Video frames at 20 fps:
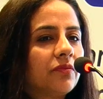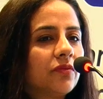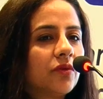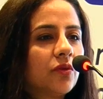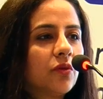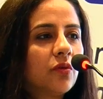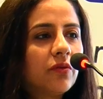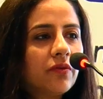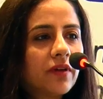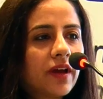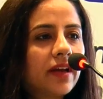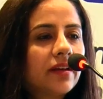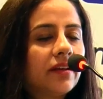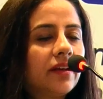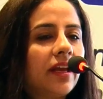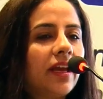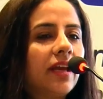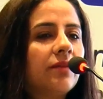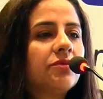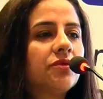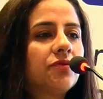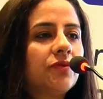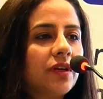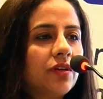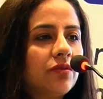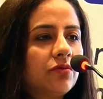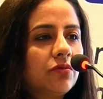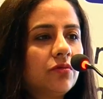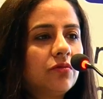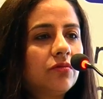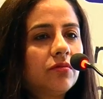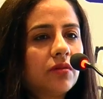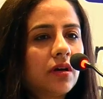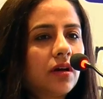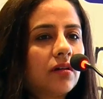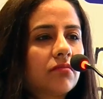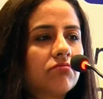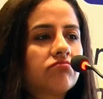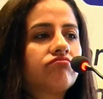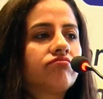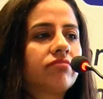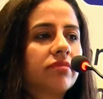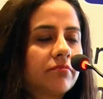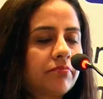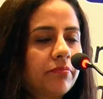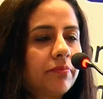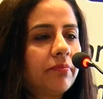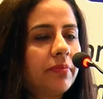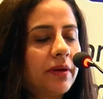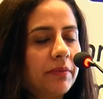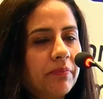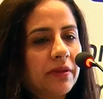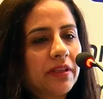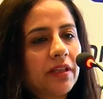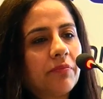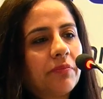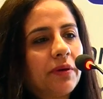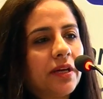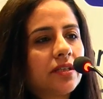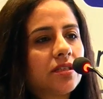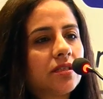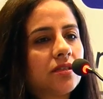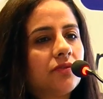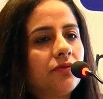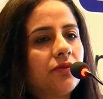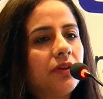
Though at AIMS we do, for the patients,